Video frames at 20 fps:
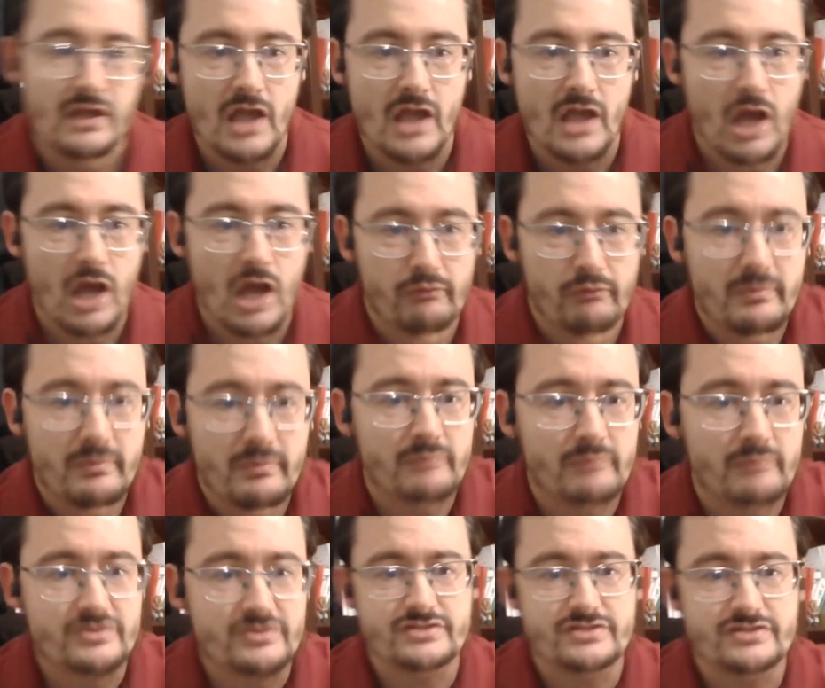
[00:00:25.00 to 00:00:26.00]
Remember
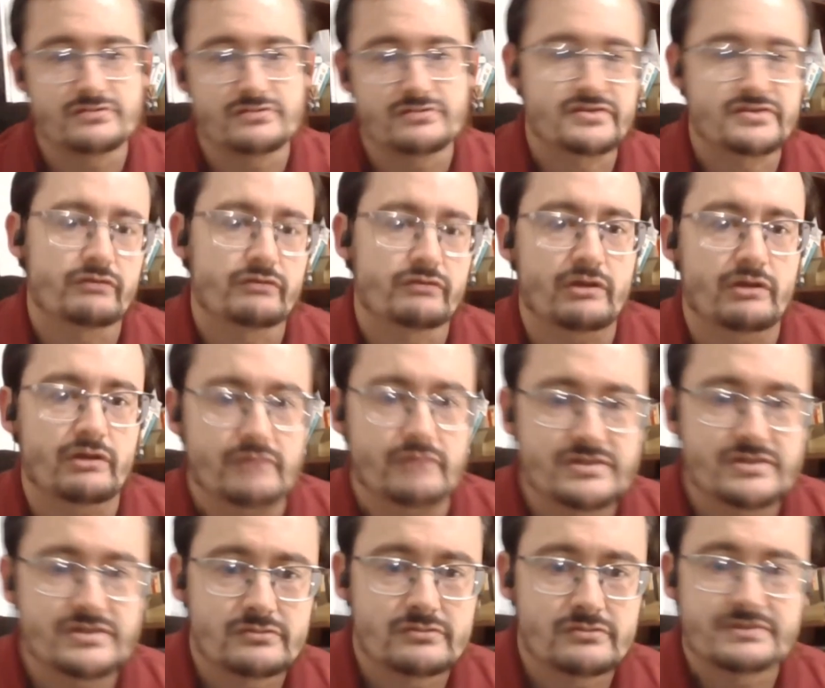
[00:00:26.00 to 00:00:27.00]
to use the great
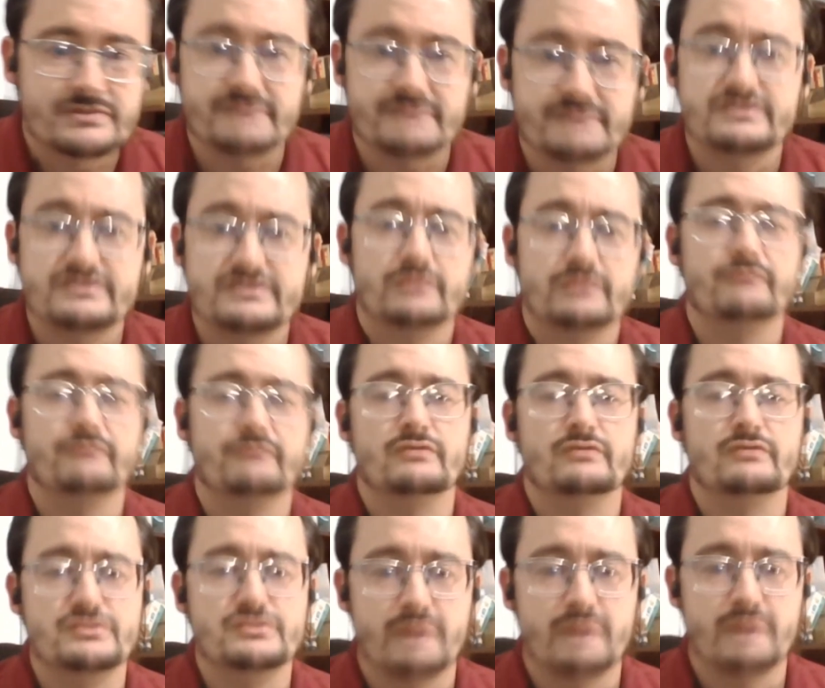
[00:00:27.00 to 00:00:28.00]
resource of Southern
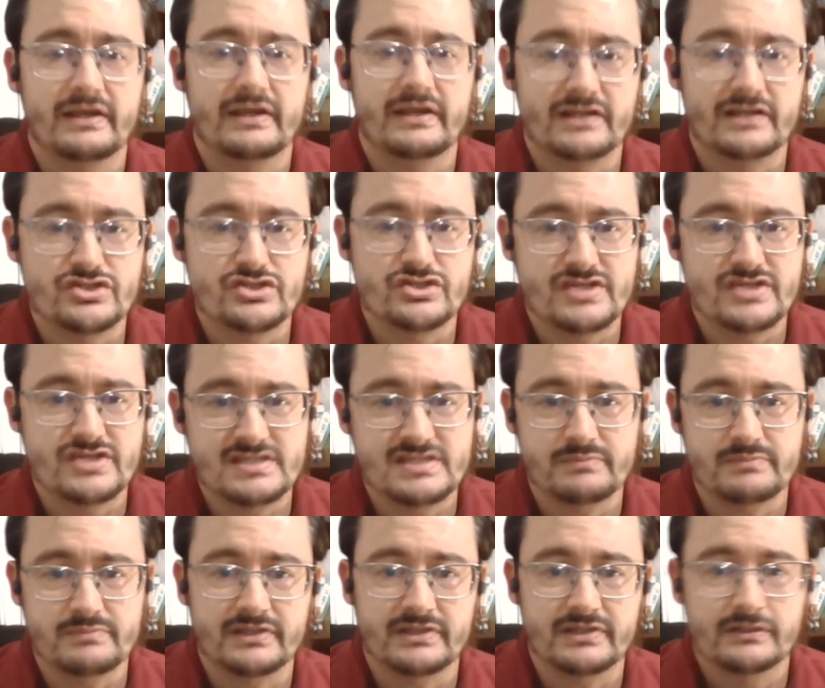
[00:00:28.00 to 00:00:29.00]
Volkswagen in
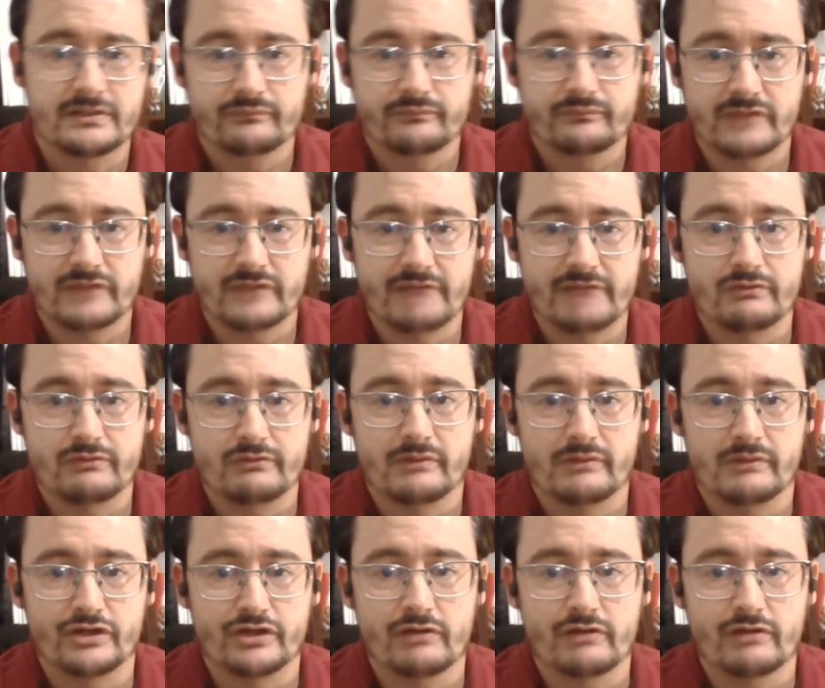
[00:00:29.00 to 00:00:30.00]
Chesapeake. If you want a
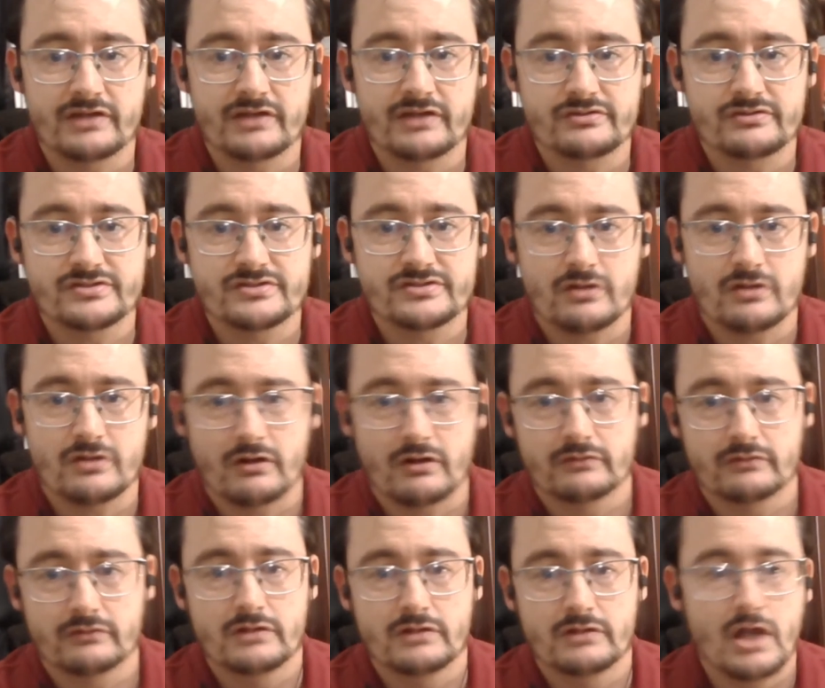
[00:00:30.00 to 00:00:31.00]
great used car,
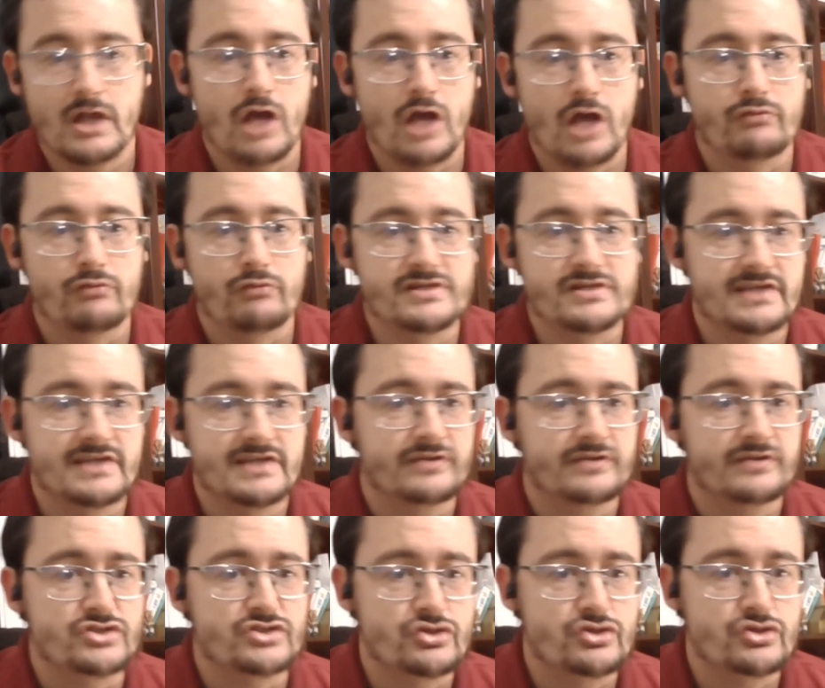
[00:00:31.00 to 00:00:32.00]
reach out to
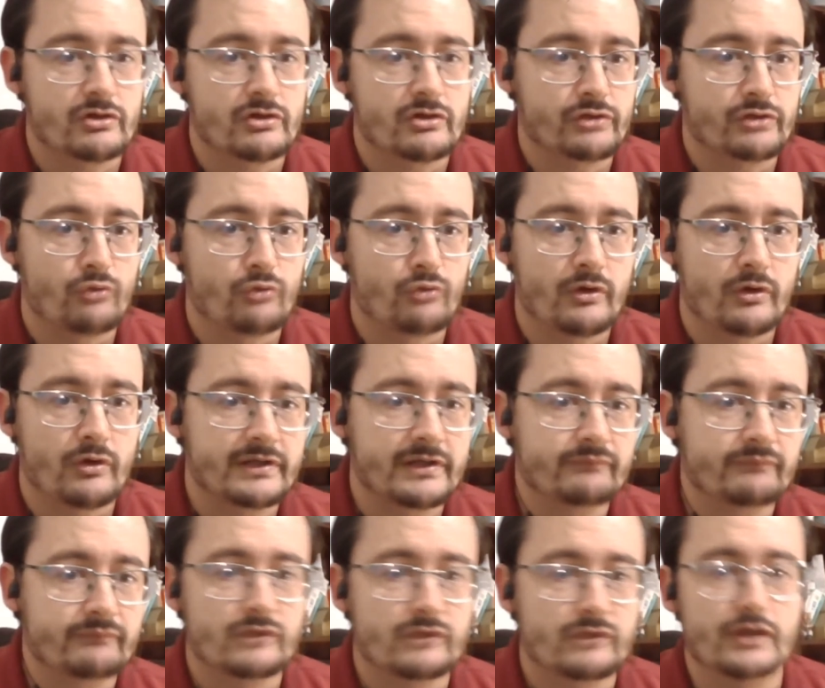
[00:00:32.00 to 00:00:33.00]
Charlie Roy
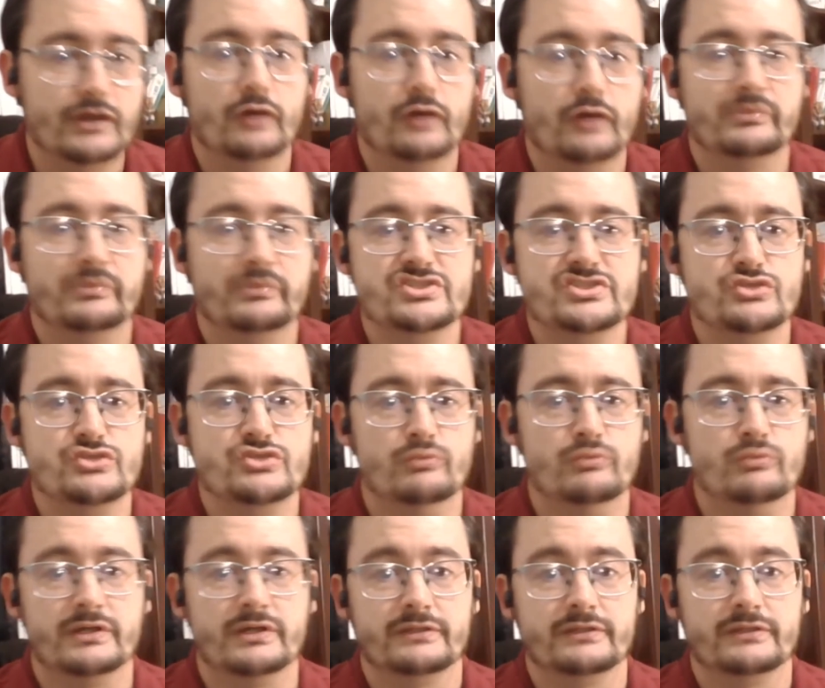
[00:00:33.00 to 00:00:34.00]
to help get you
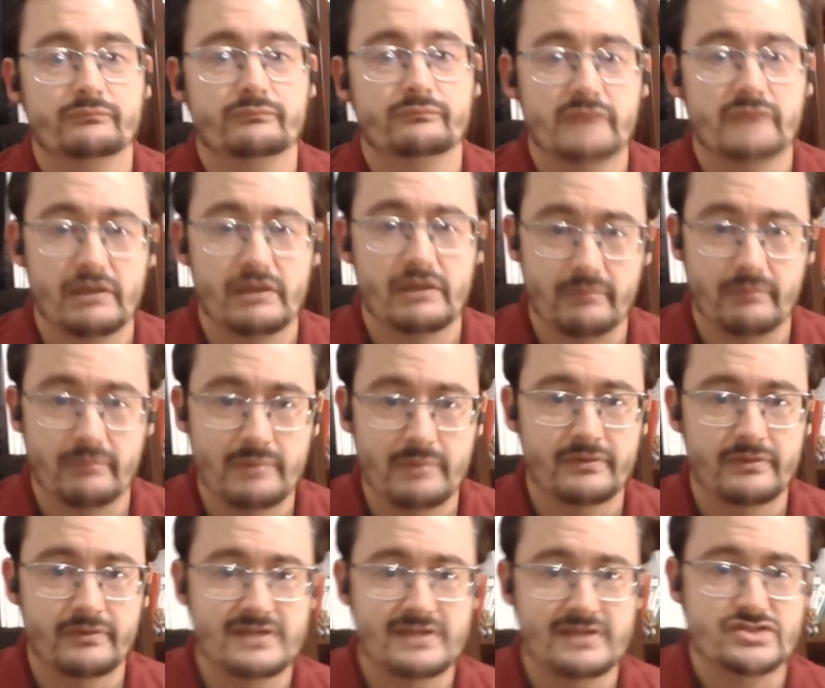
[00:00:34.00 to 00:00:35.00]
one. And remember,
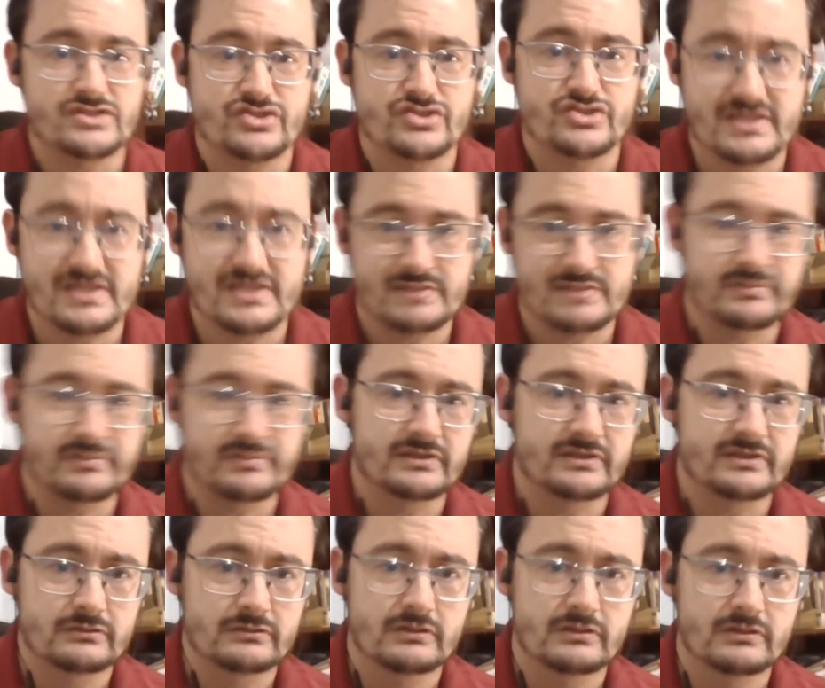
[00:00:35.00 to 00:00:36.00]
that's in Chesapeake,
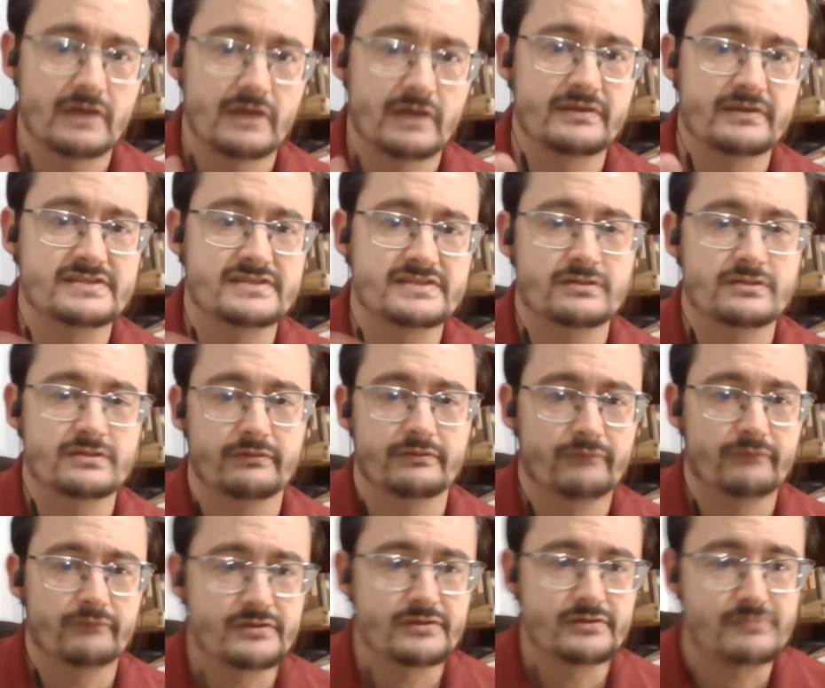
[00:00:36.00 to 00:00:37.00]
and that's Southern
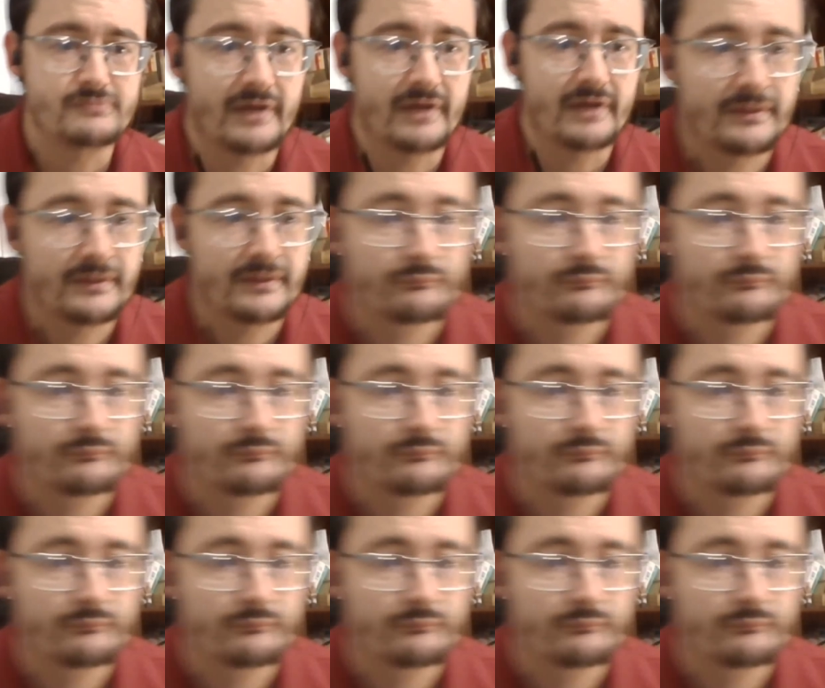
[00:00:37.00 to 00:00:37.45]
Volkswagen.